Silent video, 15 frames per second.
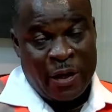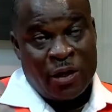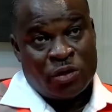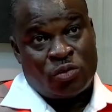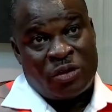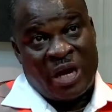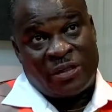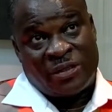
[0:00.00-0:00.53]
So
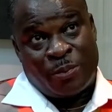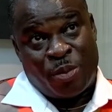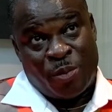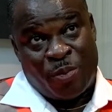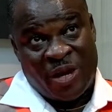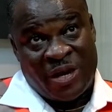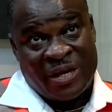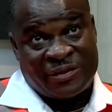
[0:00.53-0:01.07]
that is the
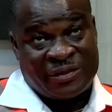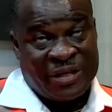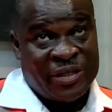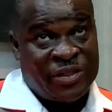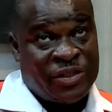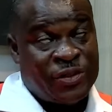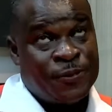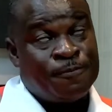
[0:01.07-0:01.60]
preparedness
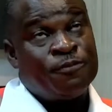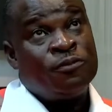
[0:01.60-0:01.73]
stage.